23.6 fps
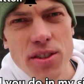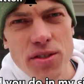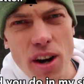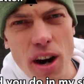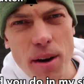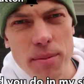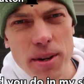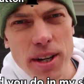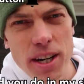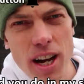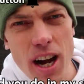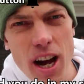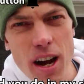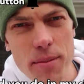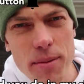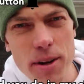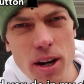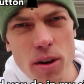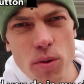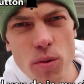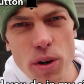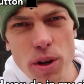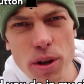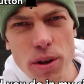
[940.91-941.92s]
Drop me a
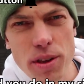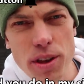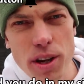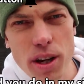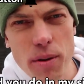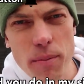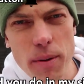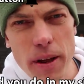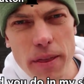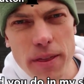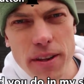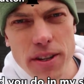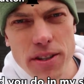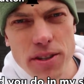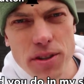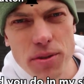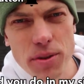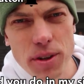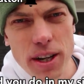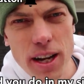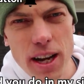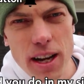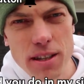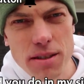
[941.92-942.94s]
comment on what you think about this
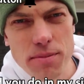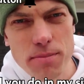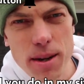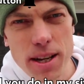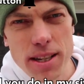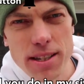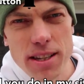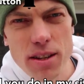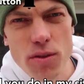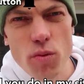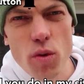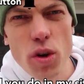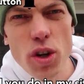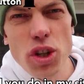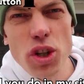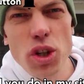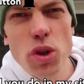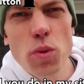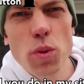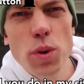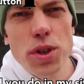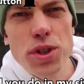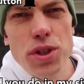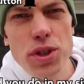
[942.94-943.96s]
greenhouse mess and what
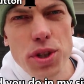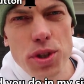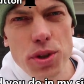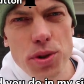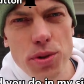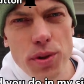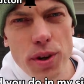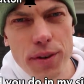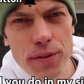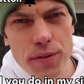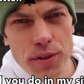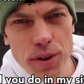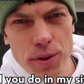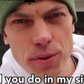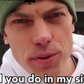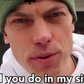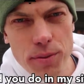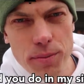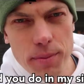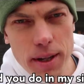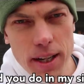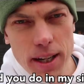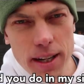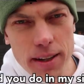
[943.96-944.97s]
you would do if you
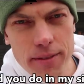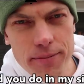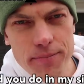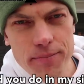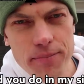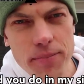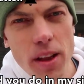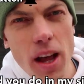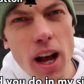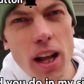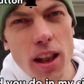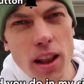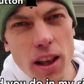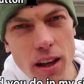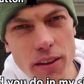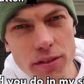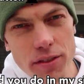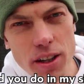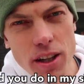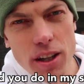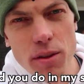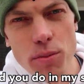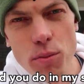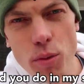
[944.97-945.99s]
were me. I
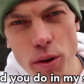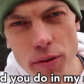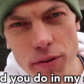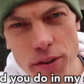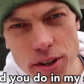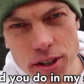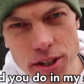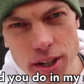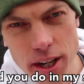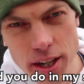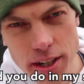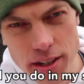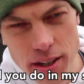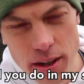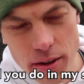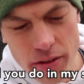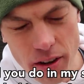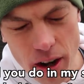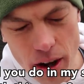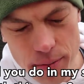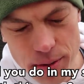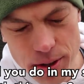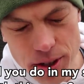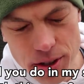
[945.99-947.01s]
love you. More fish tank
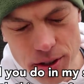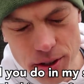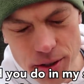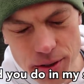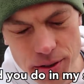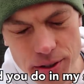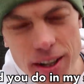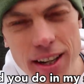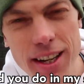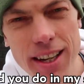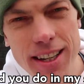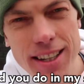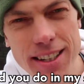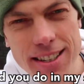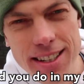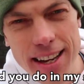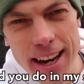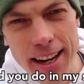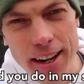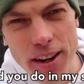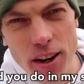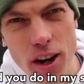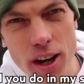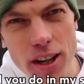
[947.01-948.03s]
stuff coming soon.
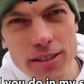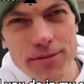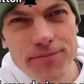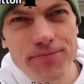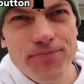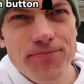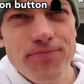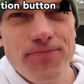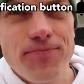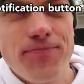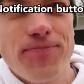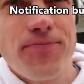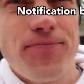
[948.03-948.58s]
Tank on.